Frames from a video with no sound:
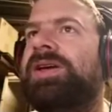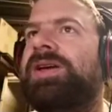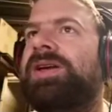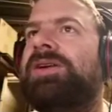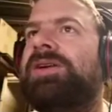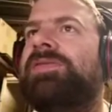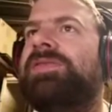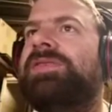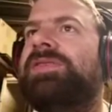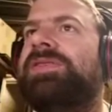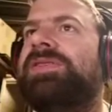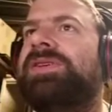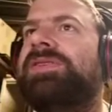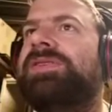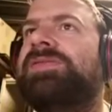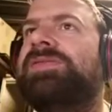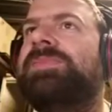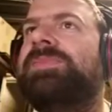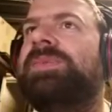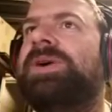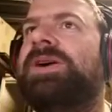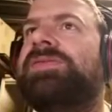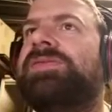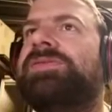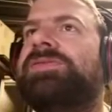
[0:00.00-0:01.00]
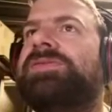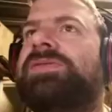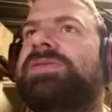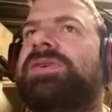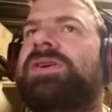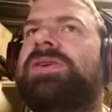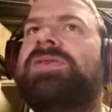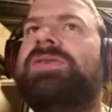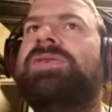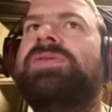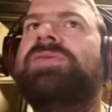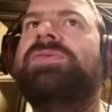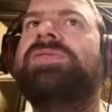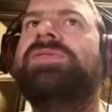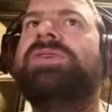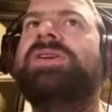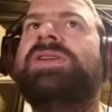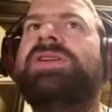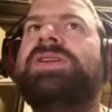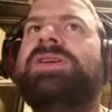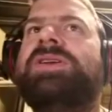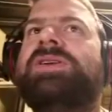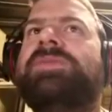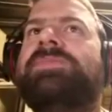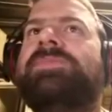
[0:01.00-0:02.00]
everything's about to go
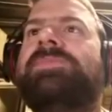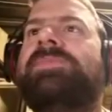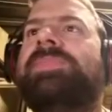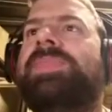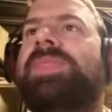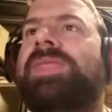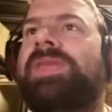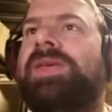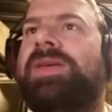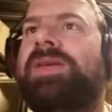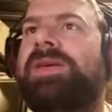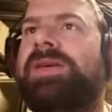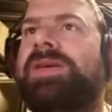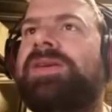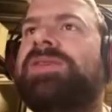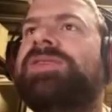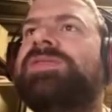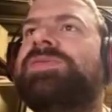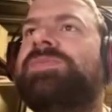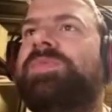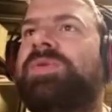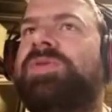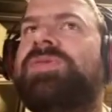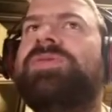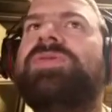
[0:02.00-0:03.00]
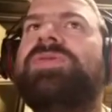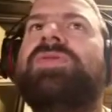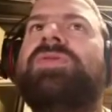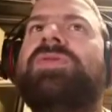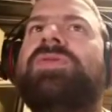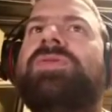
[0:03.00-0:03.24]
dilly. Smooth too.